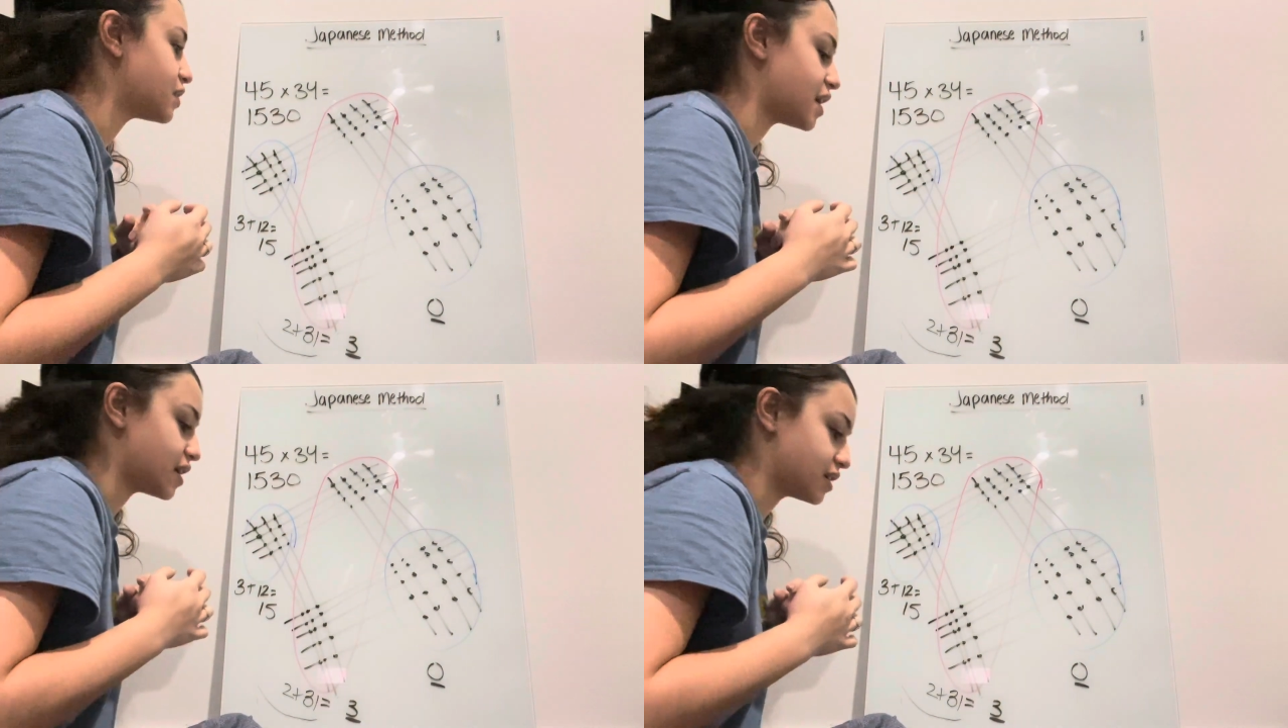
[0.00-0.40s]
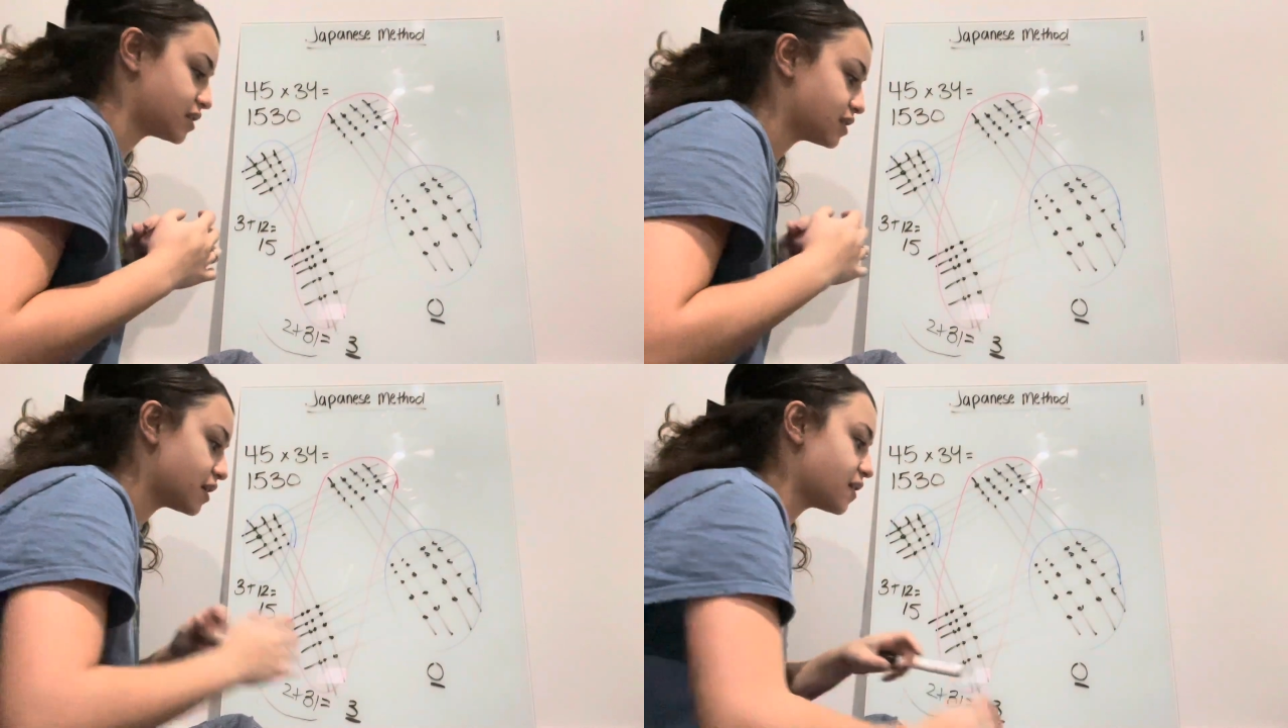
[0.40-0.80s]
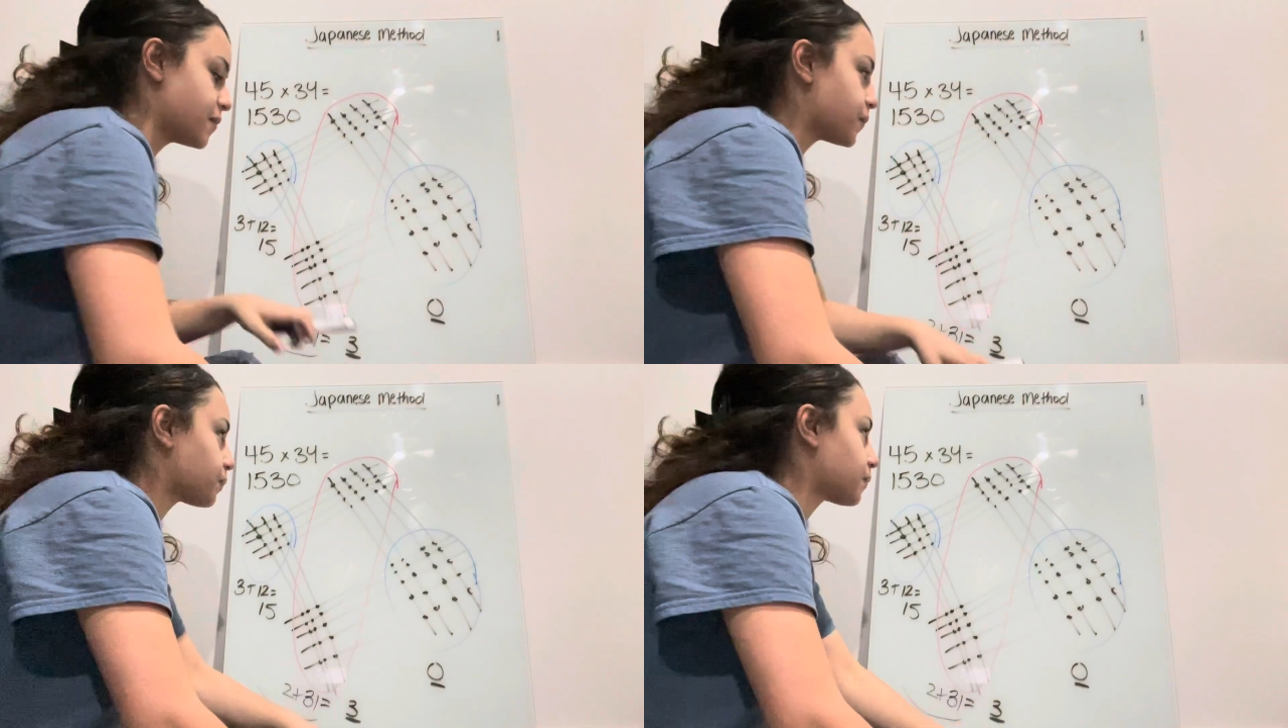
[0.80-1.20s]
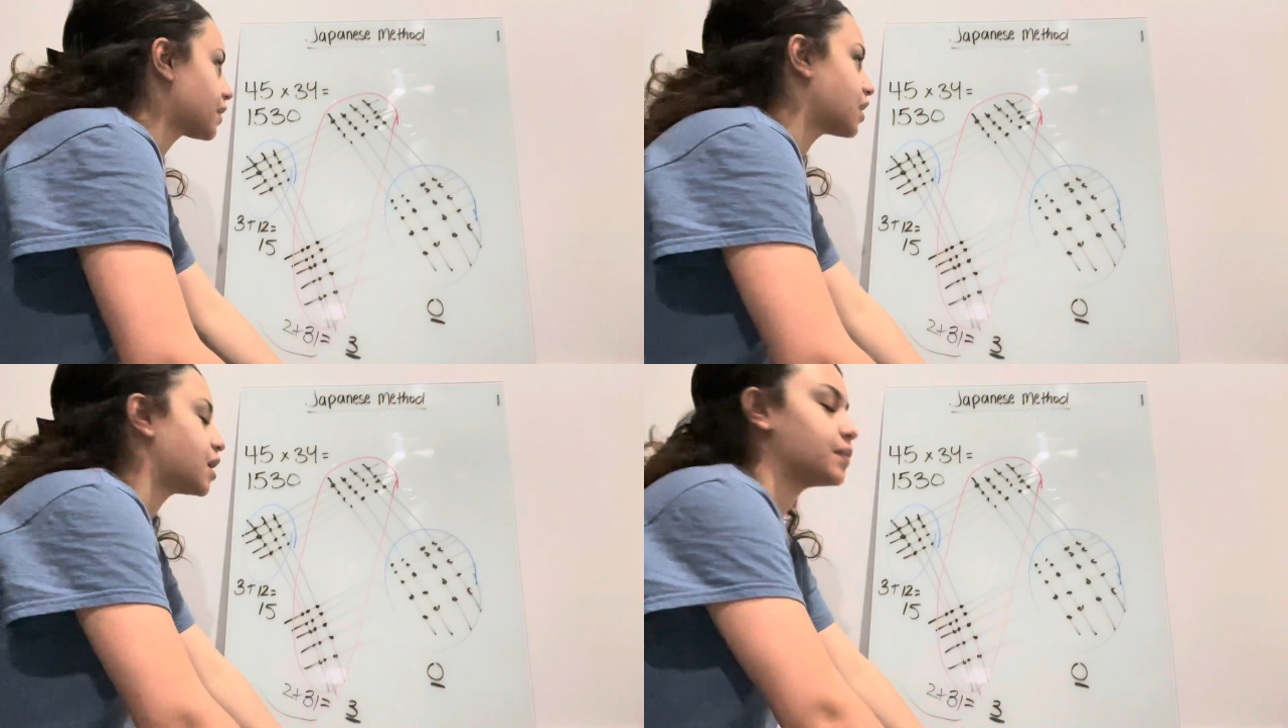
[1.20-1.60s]
guys a
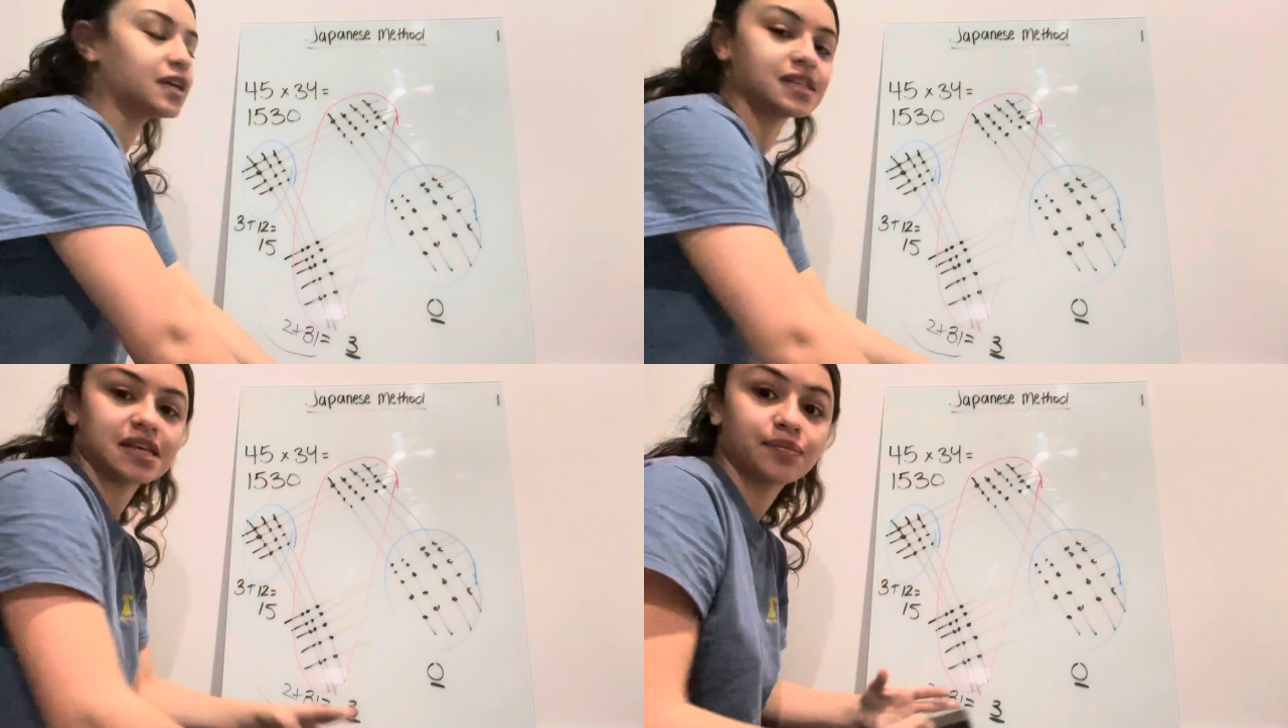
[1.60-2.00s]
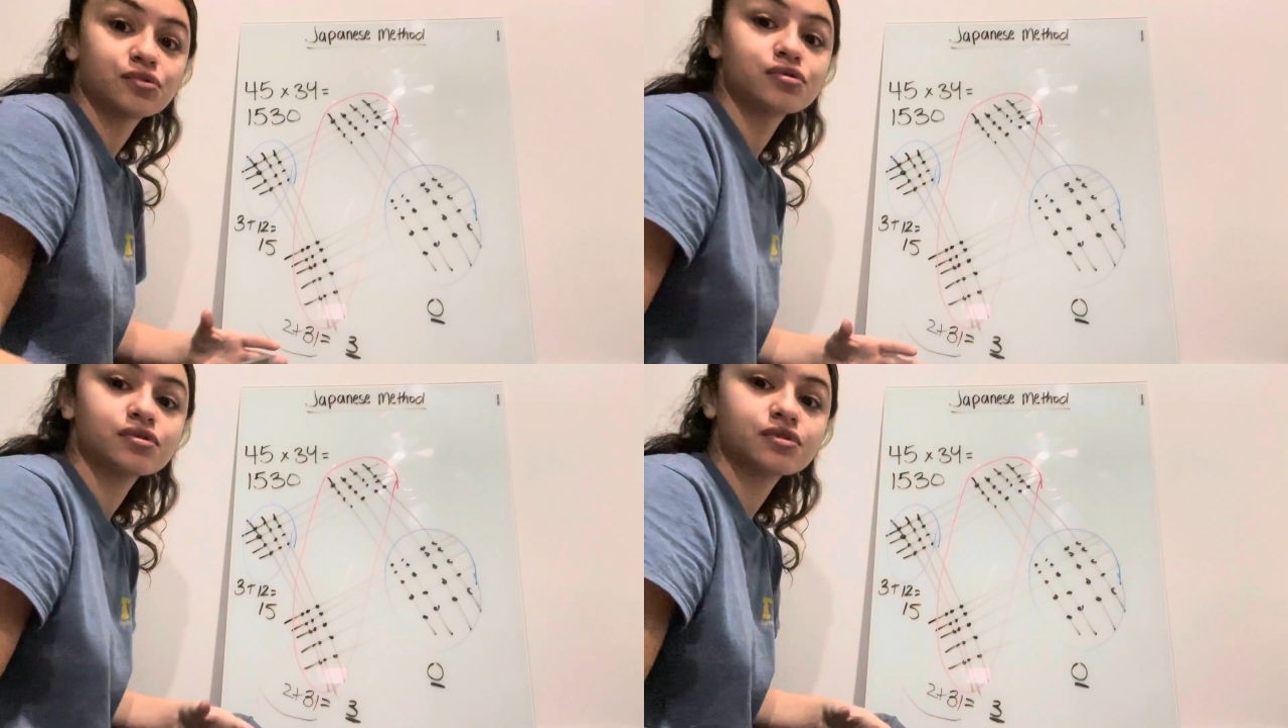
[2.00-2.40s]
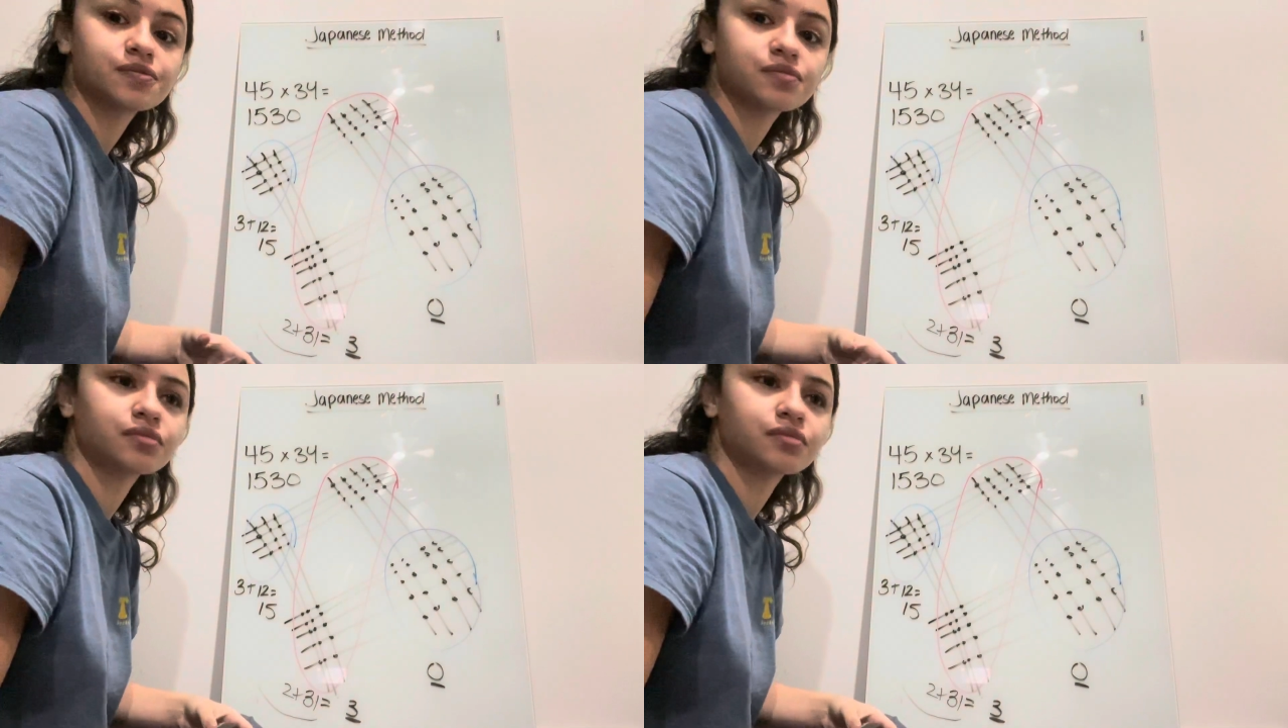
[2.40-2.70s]
couple examples.